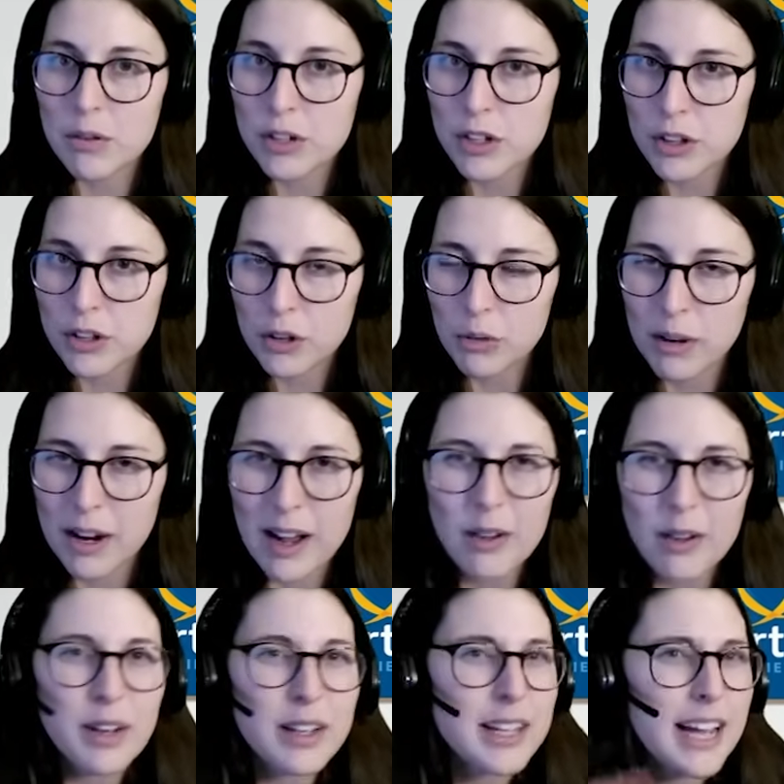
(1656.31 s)
to the
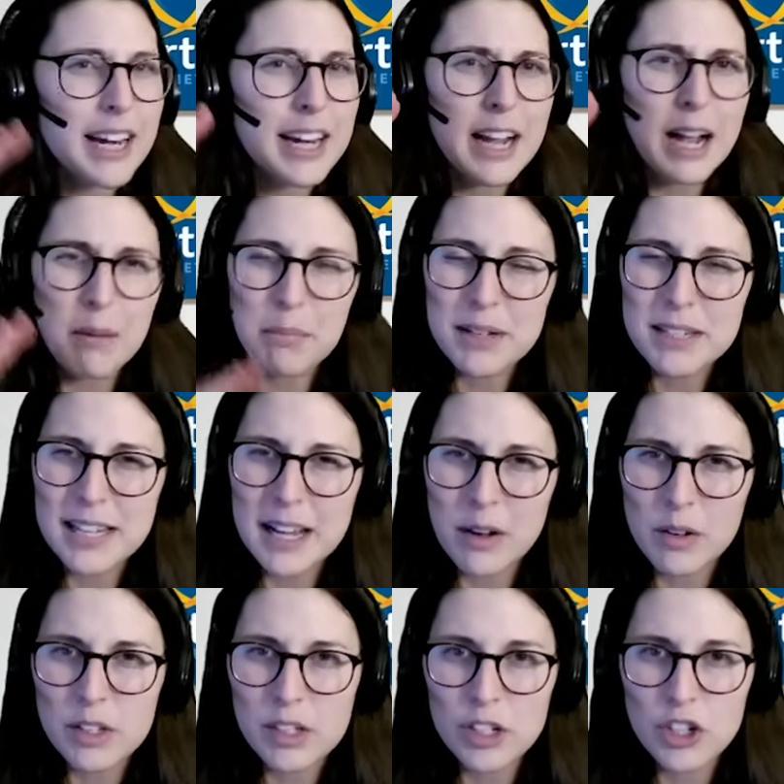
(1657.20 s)
ground, getting up and
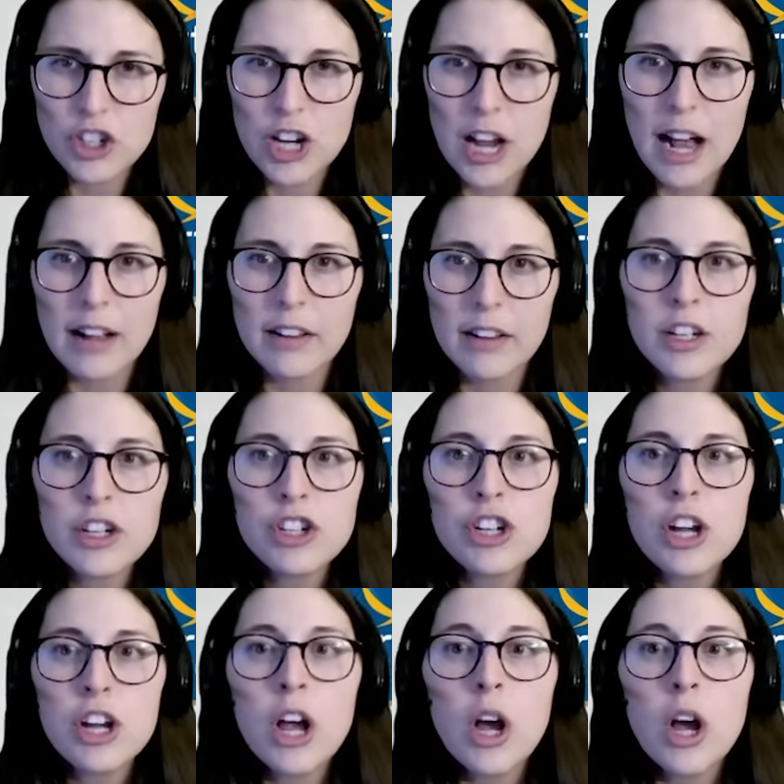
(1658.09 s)
down is a challenge,